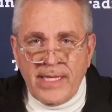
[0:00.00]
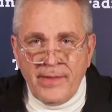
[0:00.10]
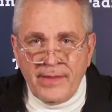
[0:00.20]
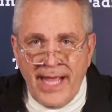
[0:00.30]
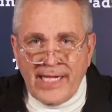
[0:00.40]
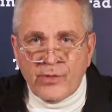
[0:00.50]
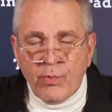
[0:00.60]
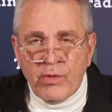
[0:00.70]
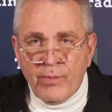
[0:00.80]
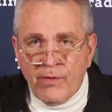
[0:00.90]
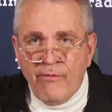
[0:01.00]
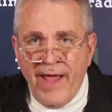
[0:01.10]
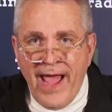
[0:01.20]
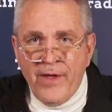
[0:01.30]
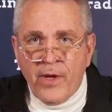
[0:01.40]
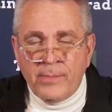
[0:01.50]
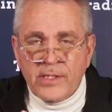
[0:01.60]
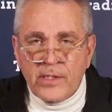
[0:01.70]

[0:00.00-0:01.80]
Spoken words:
I think that's where the real value comes in,